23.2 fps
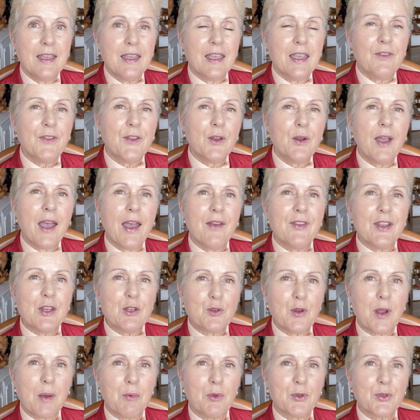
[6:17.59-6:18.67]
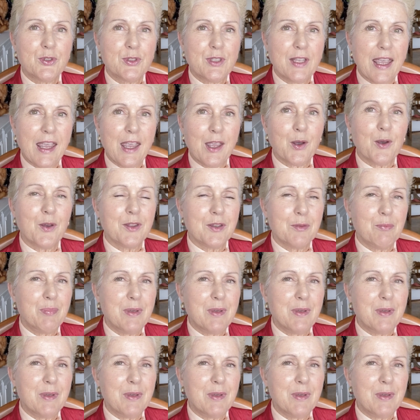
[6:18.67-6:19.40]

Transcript: If you're having trouble staying on the